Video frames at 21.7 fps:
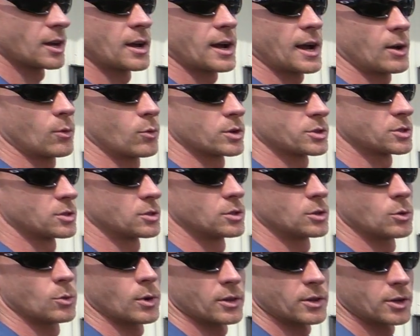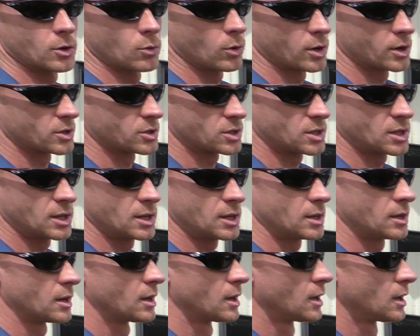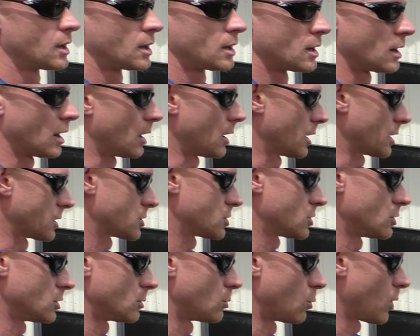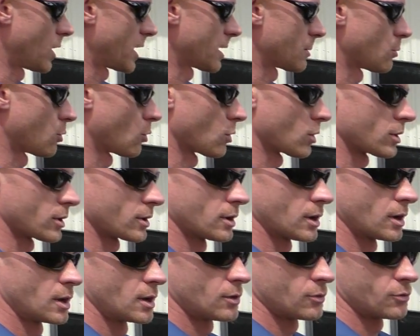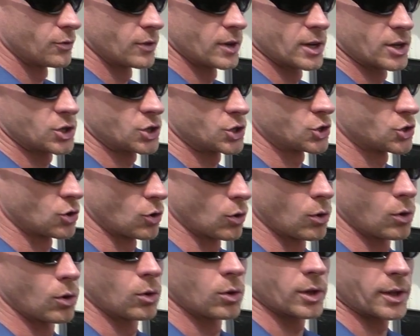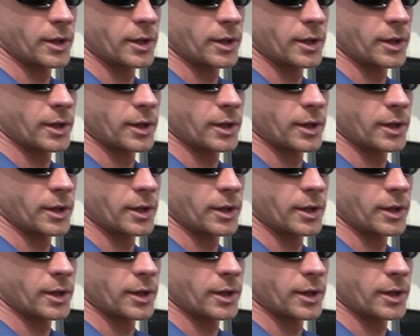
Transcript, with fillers: a guy wants to do, whether you want to ski, uh, tube, wakeboard, fish, troll.